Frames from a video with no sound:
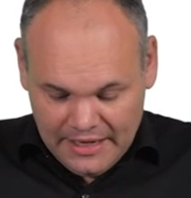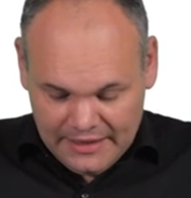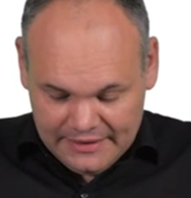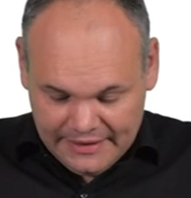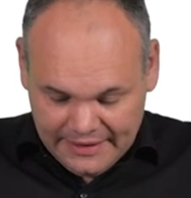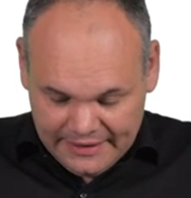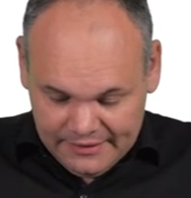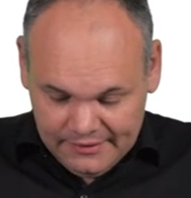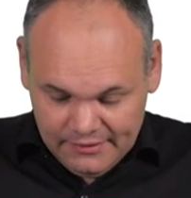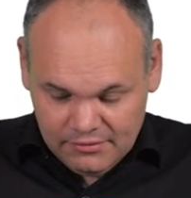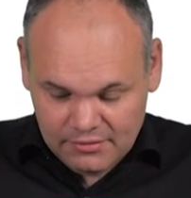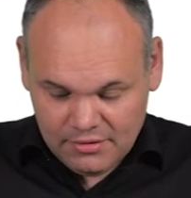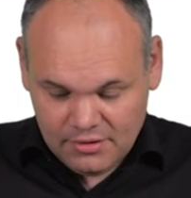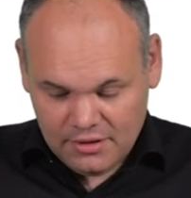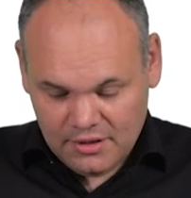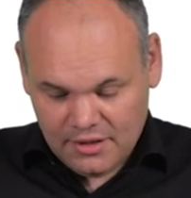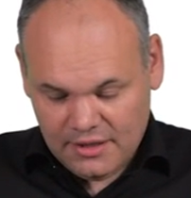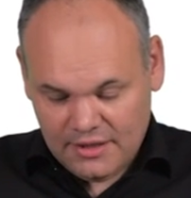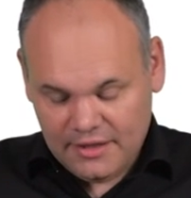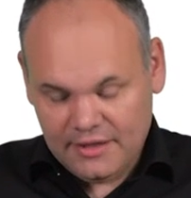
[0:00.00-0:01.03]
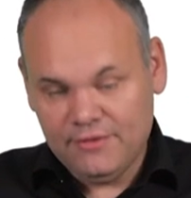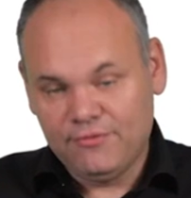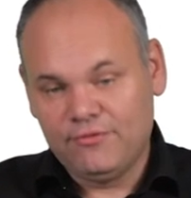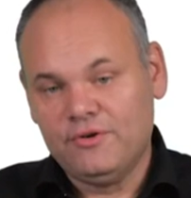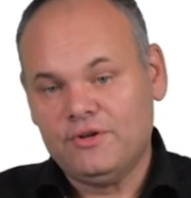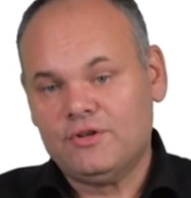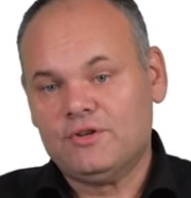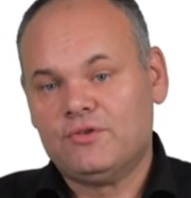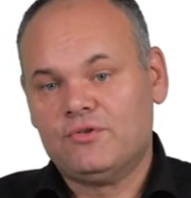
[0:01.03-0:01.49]
Then
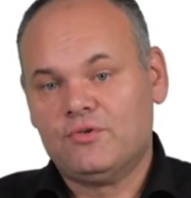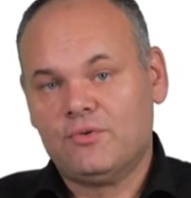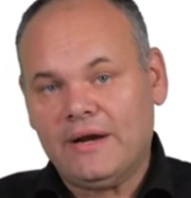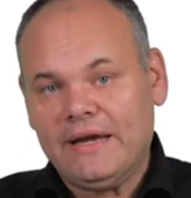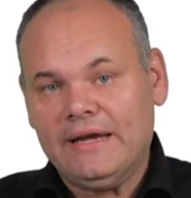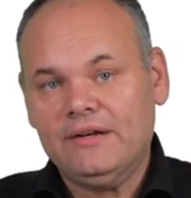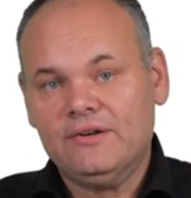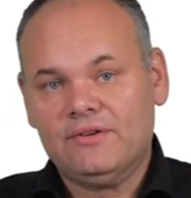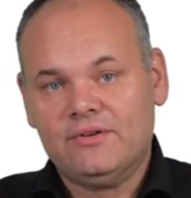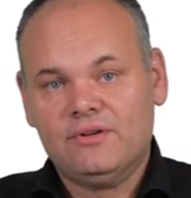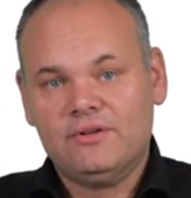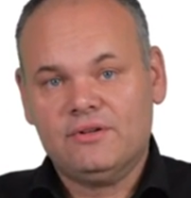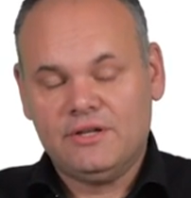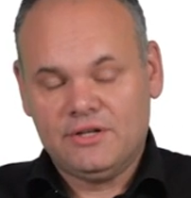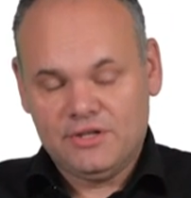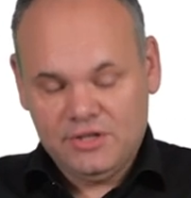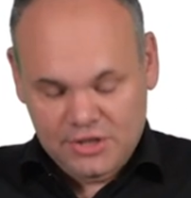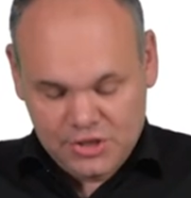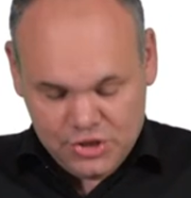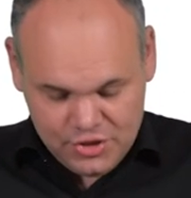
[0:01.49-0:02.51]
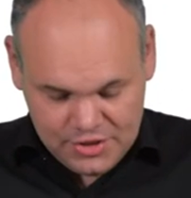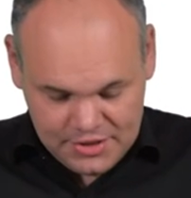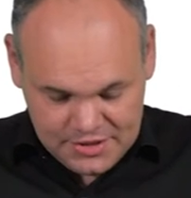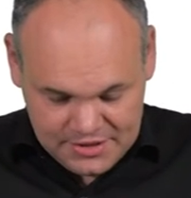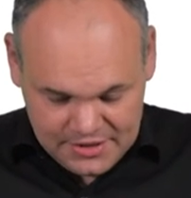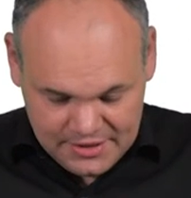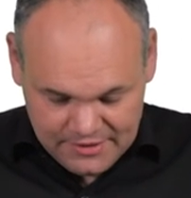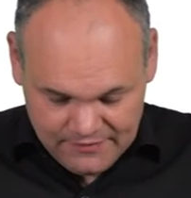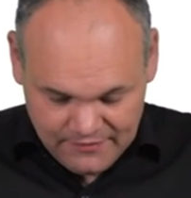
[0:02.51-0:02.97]
if we trained the
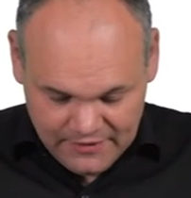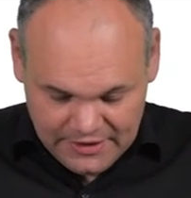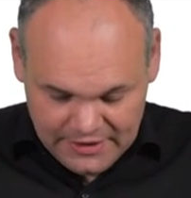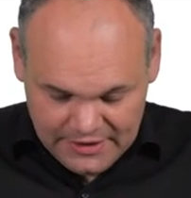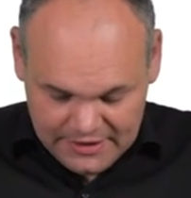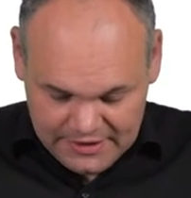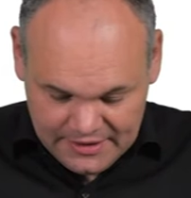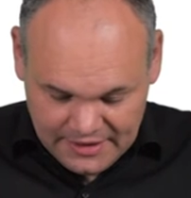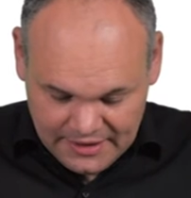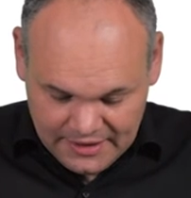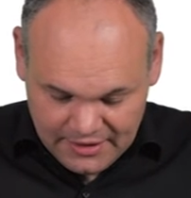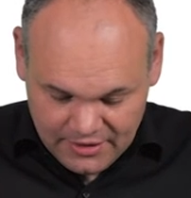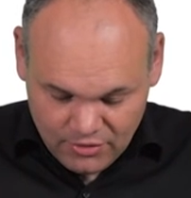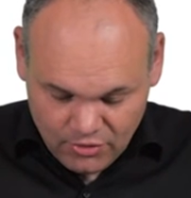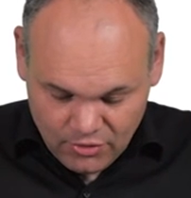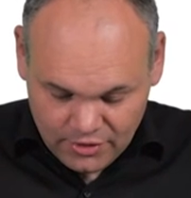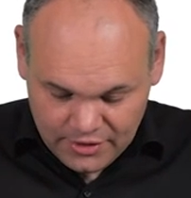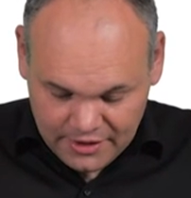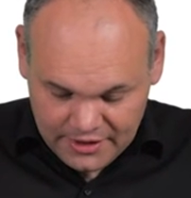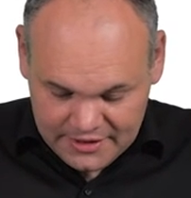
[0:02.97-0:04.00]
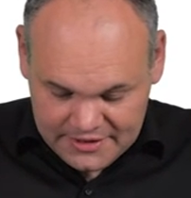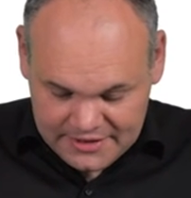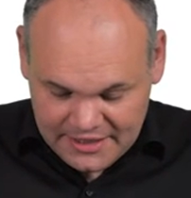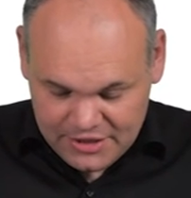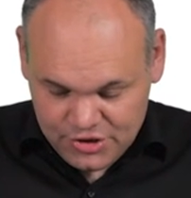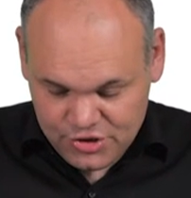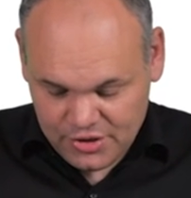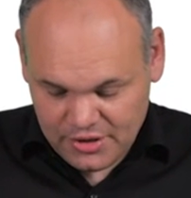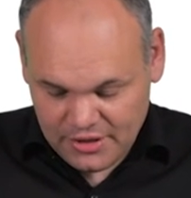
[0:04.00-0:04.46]
teachers, we need an
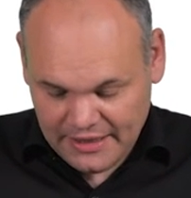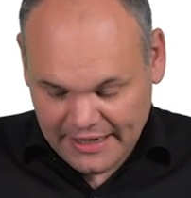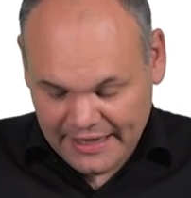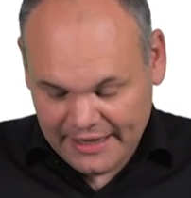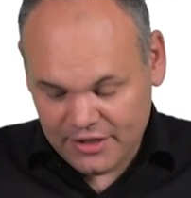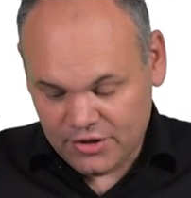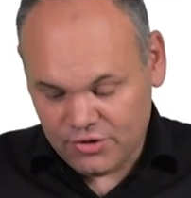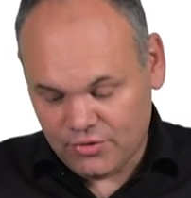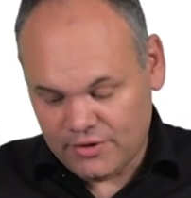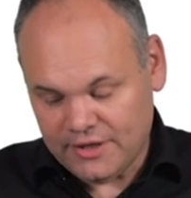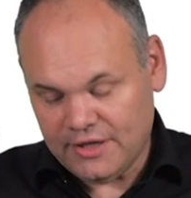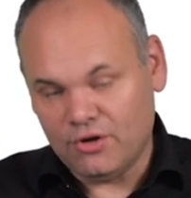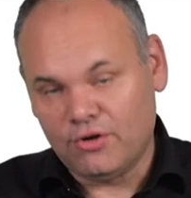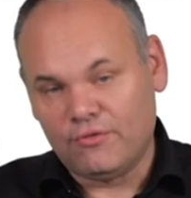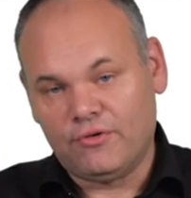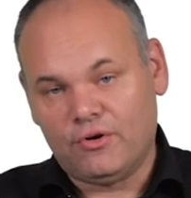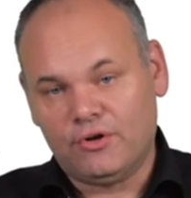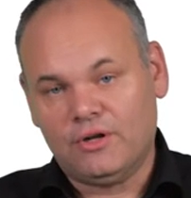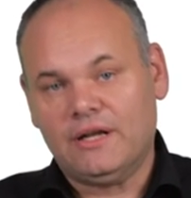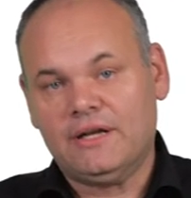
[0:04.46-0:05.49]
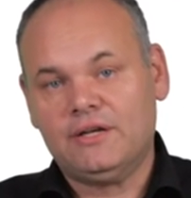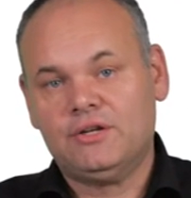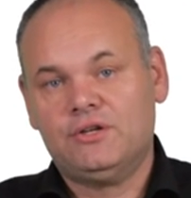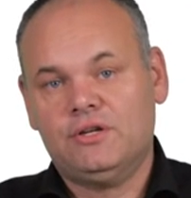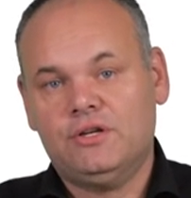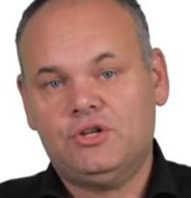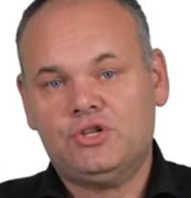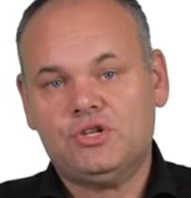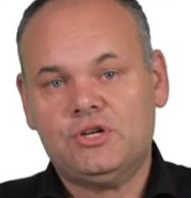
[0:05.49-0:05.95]
organizational anchoring of online
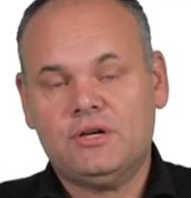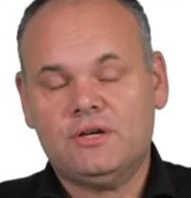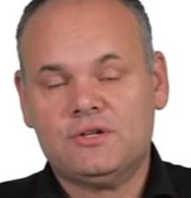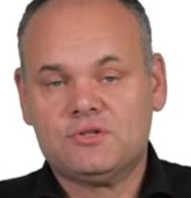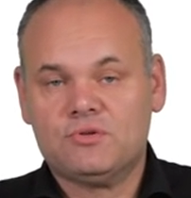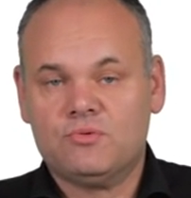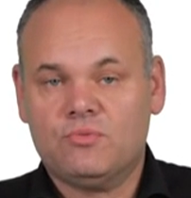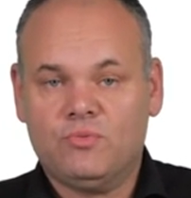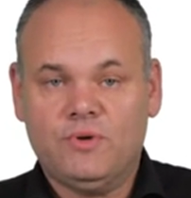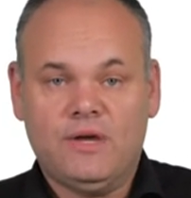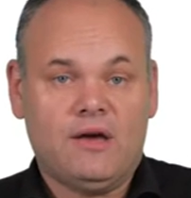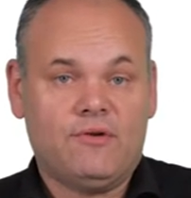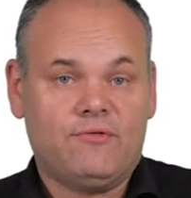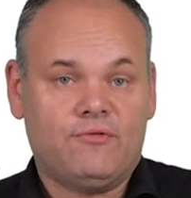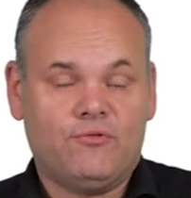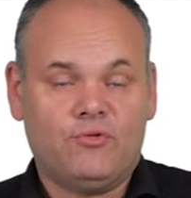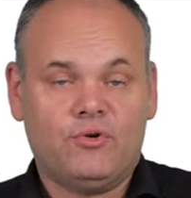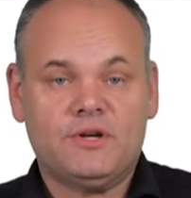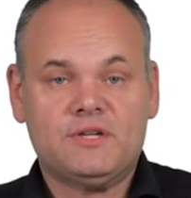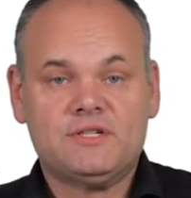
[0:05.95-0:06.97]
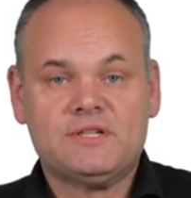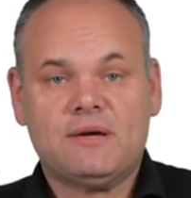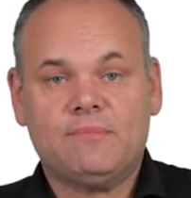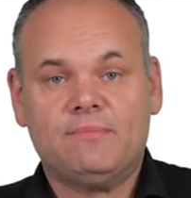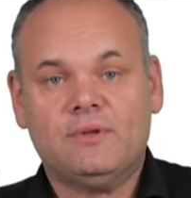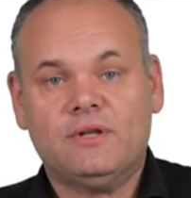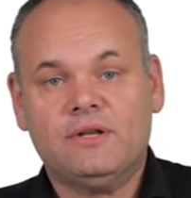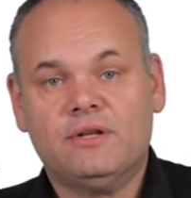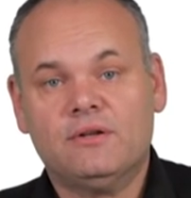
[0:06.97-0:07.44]
teaching. So we have, for
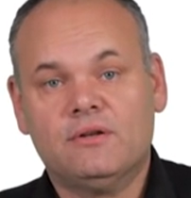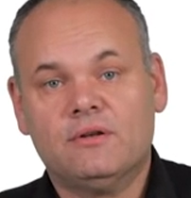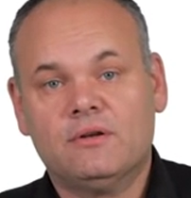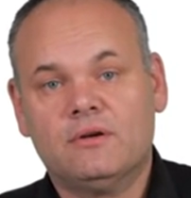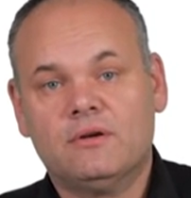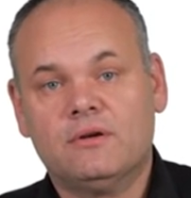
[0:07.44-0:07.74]
example, in